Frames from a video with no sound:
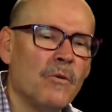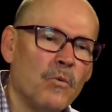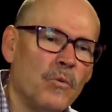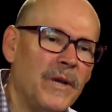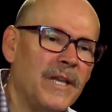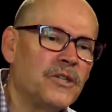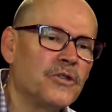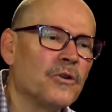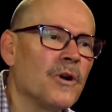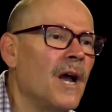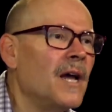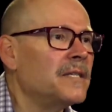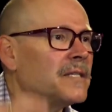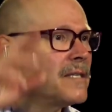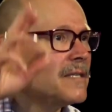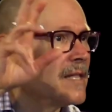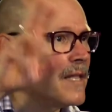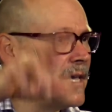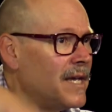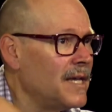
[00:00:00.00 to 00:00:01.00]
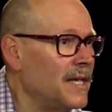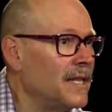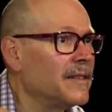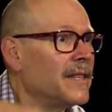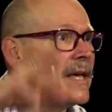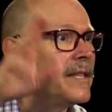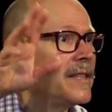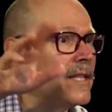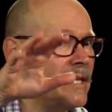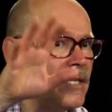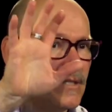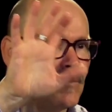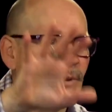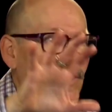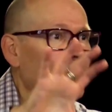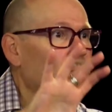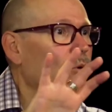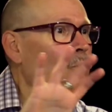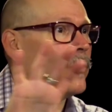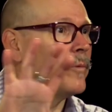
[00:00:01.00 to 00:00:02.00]
We trust that these
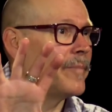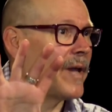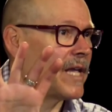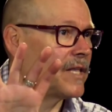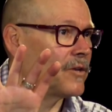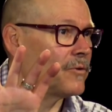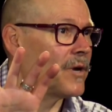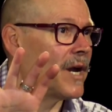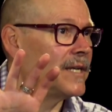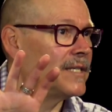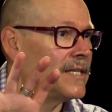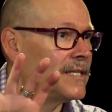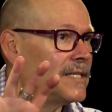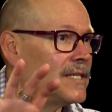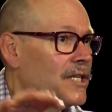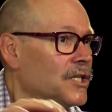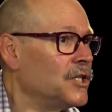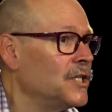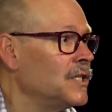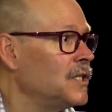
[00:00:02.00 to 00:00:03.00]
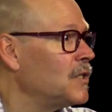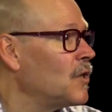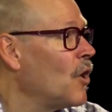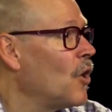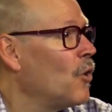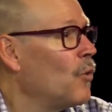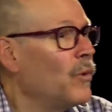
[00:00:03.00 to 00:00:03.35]
people will make the right decisions.